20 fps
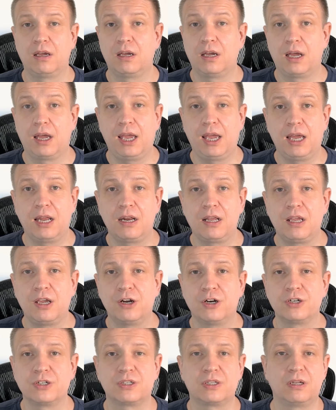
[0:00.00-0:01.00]
And
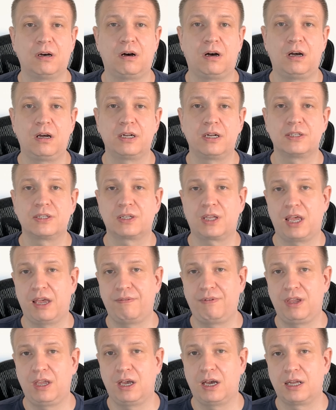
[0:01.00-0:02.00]
here's the honest
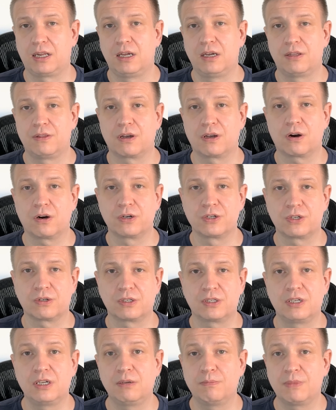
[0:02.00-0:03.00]
caveat the Cursor
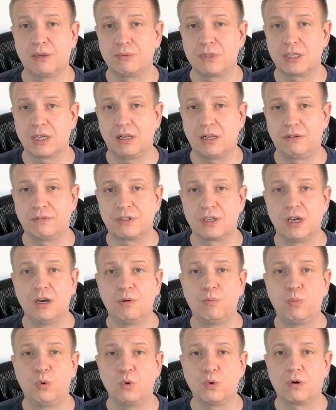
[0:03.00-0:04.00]
team themselves
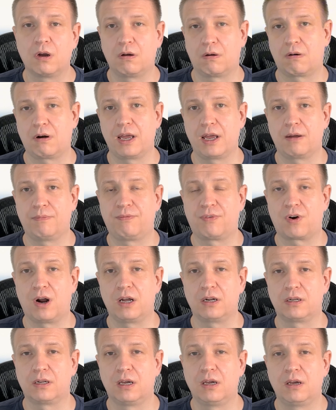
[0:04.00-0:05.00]
put right up
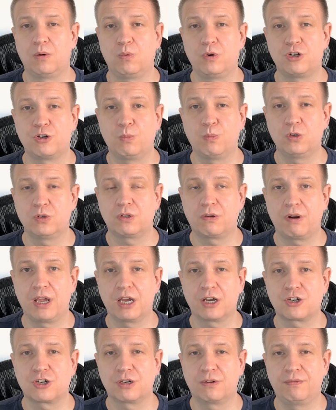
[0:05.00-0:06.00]
front, which most
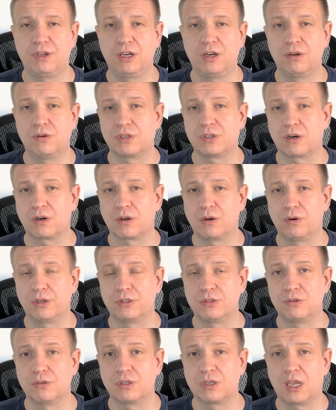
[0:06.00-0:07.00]
reaction videos are going
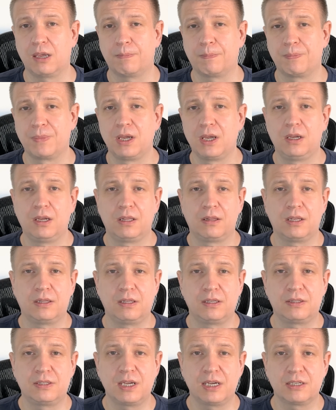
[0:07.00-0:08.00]
to skip, that the
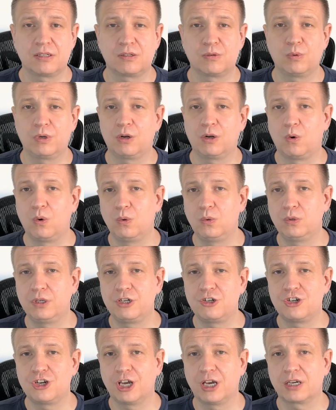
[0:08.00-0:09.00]
test suite only
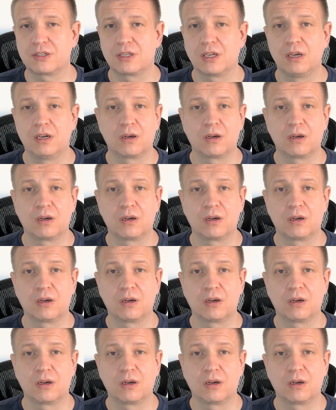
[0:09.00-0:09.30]
checks